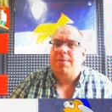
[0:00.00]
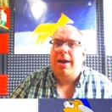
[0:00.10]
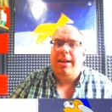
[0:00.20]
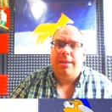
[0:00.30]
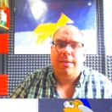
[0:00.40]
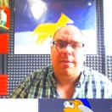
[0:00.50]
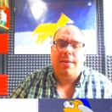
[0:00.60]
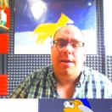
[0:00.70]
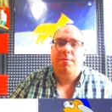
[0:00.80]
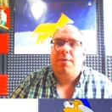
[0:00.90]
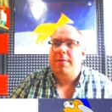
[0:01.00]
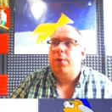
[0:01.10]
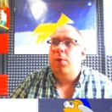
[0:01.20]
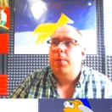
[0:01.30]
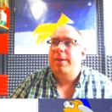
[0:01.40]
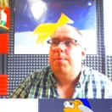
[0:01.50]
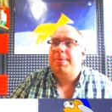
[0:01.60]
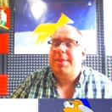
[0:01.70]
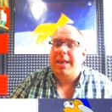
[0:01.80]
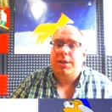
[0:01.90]
violence, there is always the
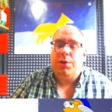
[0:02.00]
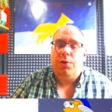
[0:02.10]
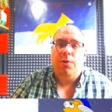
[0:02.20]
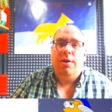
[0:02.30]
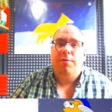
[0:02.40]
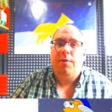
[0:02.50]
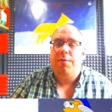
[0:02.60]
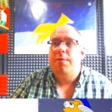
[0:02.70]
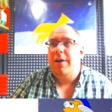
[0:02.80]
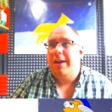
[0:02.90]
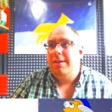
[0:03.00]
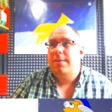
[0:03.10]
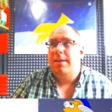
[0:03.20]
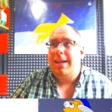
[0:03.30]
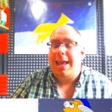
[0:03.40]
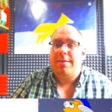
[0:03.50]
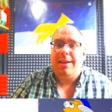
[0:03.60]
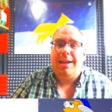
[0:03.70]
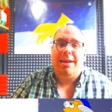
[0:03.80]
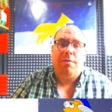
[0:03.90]
potential that the violence can
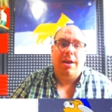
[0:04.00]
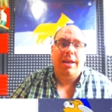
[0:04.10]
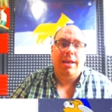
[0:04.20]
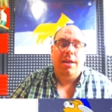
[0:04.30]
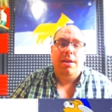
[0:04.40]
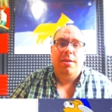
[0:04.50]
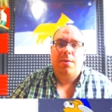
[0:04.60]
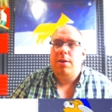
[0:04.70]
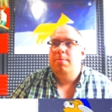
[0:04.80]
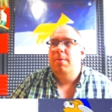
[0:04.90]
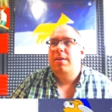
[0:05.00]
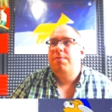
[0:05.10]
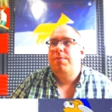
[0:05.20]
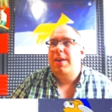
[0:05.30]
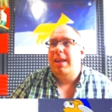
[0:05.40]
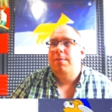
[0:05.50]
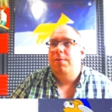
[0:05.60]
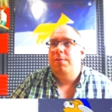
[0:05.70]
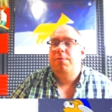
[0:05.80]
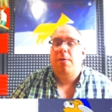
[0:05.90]
escalate, right? So you might think
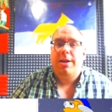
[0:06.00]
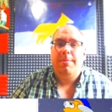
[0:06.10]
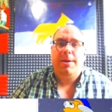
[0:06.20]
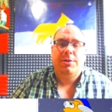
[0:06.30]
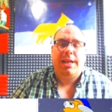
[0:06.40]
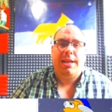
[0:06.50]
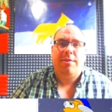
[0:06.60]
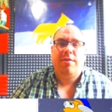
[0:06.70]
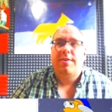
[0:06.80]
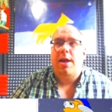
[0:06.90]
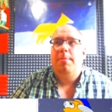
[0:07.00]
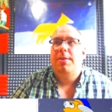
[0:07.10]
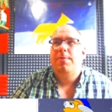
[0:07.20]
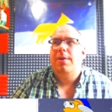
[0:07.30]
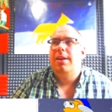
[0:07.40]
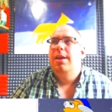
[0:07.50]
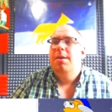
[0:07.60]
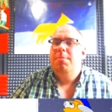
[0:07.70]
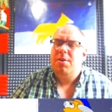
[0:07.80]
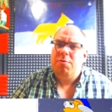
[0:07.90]
that throwing a milkshake is just harmless fun,
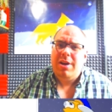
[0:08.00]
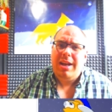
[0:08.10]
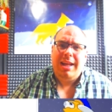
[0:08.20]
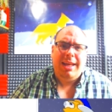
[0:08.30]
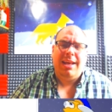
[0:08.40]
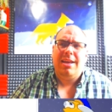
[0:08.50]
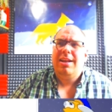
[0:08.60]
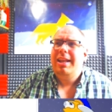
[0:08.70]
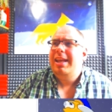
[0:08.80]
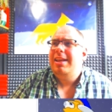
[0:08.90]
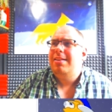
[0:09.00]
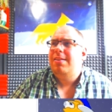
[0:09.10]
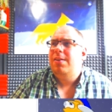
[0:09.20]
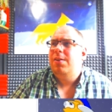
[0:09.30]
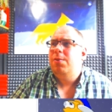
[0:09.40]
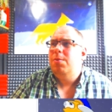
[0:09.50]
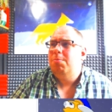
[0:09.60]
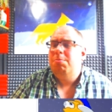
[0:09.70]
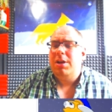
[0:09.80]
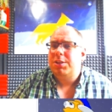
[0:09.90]
but really it could lead to
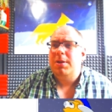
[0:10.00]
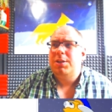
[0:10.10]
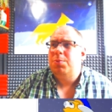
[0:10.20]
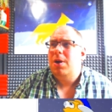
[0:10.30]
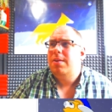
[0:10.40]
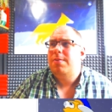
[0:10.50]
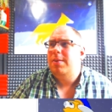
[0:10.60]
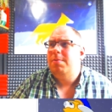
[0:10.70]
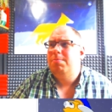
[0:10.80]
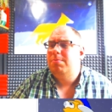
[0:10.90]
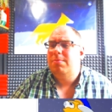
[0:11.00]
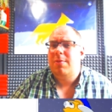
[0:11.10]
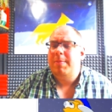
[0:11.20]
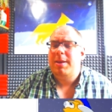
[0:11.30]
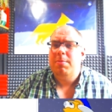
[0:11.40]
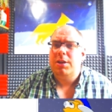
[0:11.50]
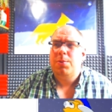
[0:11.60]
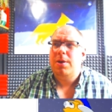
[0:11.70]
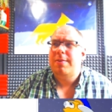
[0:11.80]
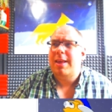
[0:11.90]
much, much worse, something much worse